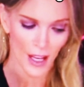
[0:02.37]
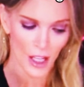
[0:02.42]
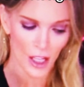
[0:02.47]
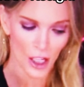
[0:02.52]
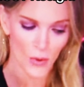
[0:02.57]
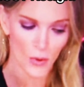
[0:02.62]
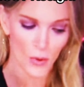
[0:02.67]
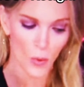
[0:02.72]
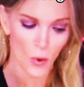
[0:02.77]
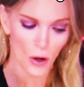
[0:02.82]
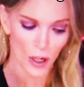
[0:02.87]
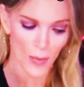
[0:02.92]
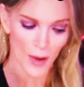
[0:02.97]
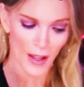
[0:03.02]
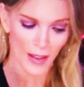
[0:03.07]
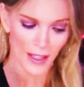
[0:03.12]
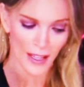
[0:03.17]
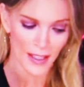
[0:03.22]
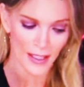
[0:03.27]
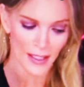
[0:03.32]
She was warned
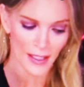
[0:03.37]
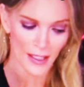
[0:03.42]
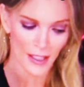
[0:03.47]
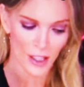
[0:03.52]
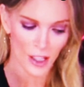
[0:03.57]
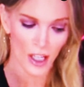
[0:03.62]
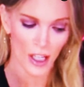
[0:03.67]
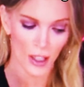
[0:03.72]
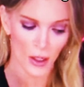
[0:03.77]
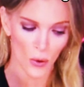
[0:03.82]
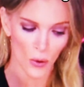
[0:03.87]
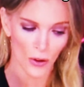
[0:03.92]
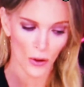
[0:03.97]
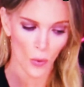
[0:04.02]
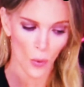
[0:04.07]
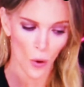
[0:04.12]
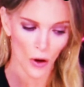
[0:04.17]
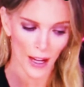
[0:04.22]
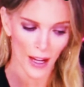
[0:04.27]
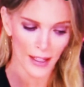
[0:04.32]
about this, she ignored
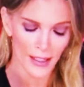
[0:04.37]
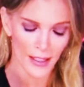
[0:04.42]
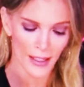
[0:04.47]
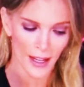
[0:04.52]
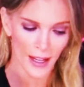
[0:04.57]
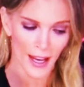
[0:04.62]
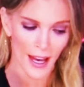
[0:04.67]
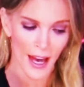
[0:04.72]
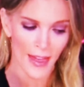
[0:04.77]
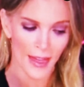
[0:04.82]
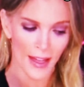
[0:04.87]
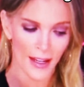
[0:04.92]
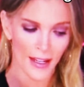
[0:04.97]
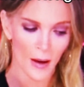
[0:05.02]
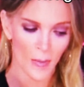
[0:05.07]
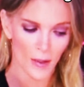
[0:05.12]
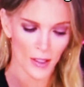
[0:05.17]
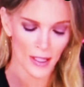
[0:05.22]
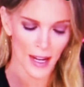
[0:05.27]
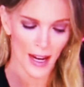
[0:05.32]
the warnings, and then he
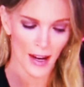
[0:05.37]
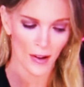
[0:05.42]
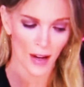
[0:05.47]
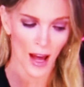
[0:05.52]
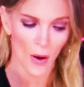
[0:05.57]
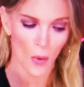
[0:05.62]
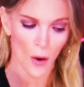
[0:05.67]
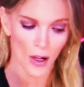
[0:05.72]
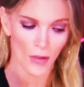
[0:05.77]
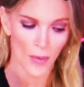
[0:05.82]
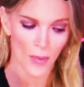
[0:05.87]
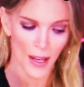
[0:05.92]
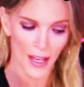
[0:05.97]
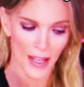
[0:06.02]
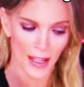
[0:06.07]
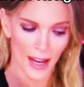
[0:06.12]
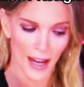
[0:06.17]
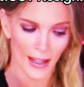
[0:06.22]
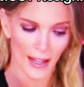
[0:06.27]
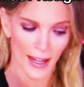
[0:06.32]
doubles down. I want to
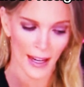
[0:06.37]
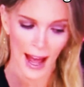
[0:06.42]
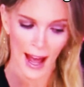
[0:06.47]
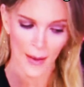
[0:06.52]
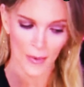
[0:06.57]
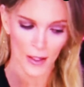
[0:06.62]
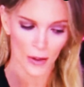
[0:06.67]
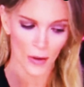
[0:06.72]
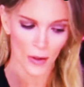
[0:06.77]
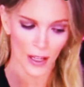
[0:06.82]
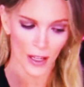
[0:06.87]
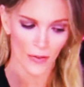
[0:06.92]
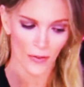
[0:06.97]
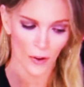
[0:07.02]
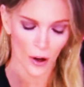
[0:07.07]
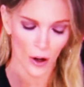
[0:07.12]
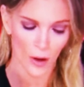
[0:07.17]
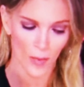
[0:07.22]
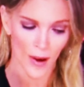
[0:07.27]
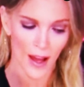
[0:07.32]
repeat and can absolutely
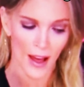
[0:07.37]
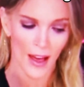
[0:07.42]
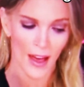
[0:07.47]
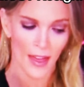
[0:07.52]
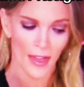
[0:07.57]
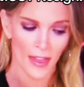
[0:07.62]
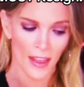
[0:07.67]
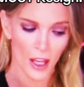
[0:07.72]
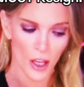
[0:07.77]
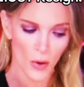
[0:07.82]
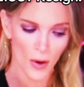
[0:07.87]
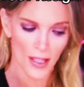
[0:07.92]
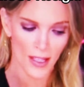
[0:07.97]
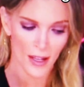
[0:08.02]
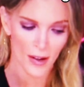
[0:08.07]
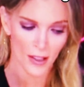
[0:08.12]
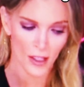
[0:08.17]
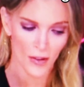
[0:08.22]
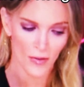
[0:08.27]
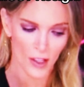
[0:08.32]
confirm the U.S.
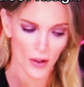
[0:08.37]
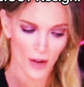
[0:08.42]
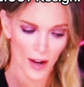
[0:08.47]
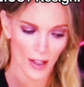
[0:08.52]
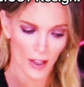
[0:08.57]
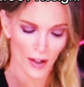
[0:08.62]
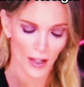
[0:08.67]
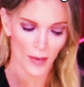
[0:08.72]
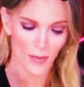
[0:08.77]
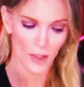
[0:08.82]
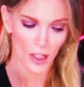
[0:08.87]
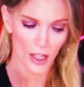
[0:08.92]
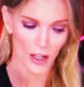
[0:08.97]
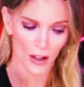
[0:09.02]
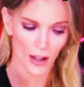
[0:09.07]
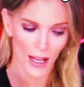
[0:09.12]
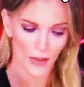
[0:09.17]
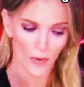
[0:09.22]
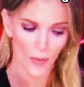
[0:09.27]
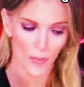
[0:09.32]
Secret Service Director Kim
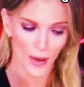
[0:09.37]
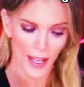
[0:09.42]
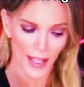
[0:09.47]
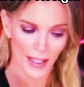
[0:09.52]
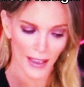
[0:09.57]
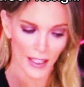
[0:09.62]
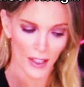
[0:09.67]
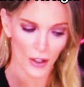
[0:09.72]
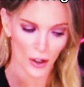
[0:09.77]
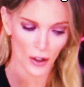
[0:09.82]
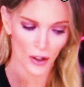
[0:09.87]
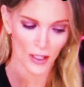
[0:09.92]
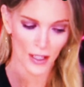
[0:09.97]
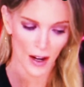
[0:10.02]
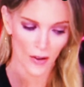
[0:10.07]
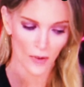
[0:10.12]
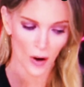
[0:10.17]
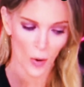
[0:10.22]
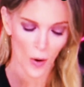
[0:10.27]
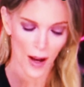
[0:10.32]
Cheatle has repeatedly turned
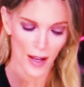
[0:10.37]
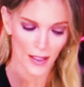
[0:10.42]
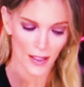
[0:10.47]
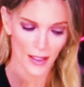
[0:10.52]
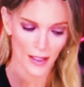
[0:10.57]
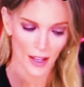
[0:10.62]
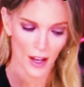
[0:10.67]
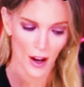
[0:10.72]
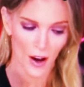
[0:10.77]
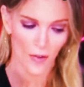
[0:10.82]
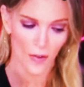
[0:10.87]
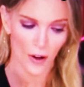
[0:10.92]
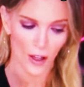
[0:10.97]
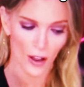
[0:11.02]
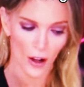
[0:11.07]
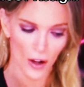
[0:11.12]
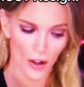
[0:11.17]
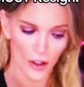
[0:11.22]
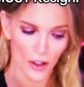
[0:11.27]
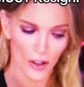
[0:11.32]
down requests for
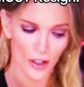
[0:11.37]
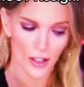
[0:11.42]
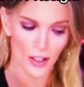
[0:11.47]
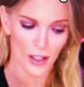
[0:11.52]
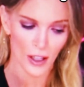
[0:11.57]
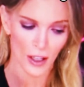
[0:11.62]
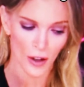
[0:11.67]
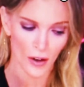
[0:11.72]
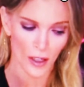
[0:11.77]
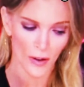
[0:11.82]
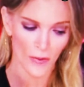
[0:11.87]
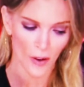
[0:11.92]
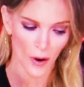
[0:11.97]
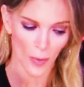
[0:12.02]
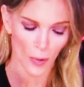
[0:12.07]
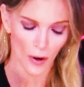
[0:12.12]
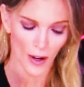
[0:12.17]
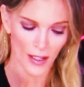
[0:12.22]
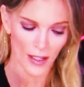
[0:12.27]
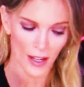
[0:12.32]
a larger security
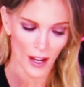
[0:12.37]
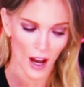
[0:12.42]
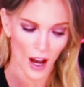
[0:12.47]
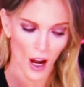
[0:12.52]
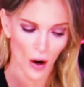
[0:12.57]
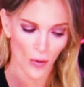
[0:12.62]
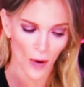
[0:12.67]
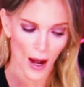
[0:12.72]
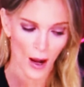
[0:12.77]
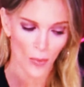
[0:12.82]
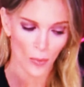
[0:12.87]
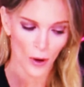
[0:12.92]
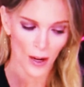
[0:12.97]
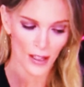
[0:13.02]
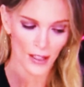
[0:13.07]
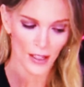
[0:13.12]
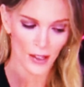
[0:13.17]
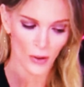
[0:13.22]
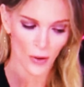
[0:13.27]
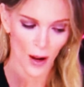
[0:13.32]
footprint around
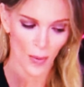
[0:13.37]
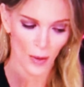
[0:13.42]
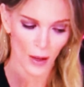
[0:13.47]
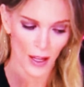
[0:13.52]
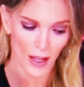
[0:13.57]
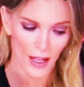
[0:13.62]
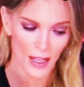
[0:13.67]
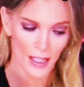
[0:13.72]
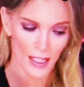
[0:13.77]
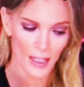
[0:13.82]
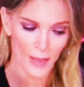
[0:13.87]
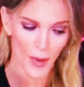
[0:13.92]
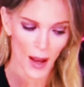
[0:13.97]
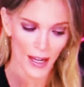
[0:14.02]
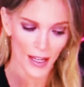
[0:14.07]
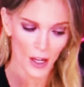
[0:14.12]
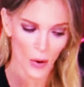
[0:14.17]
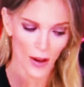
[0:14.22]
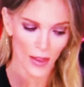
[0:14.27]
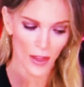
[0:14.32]
President Trump,
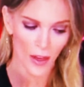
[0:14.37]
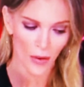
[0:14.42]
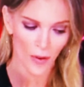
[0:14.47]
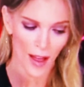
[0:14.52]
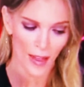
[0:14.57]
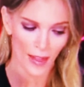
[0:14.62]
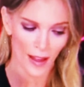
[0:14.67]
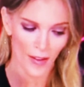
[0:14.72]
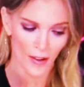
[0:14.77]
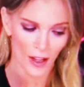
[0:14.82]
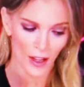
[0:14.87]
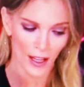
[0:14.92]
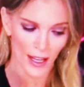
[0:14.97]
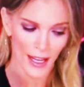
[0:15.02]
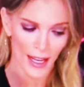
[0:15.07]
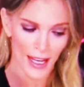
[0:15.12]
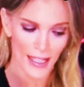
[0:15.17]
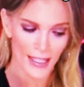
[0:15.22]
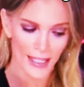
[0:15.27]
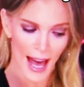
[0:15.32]
despite knowing the threat level
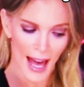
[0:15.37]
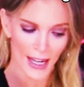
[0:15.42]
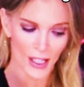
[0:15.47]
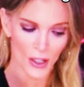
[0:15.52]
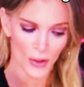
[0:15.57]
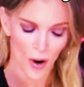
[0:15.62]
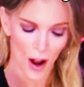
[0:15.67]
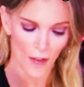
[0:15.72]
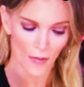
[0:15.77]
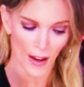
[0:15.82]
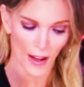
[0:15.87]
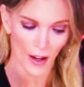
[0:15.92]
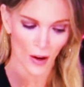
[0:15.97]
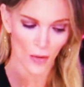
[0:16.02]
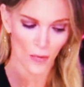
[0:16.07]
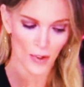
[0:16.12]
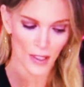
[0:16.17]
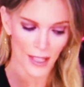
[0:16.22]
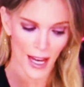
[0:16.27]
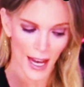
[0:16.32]
is catastrophic.
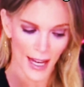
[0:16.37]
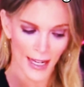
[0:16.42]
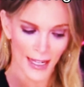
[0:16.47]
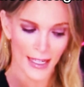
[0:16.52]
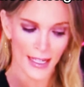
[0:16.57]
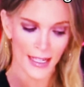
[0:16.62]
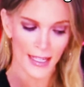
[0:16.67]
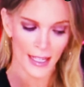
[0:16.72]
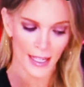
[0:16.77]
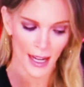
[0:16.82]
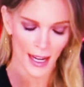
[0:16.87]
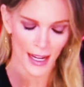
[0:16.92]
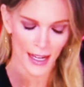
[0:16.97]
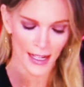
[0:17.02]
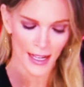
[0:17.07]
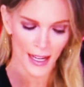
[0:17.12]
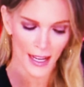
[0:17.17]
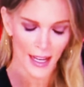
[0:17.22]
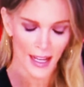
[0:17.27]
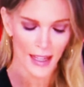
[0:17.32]
Resign tonight.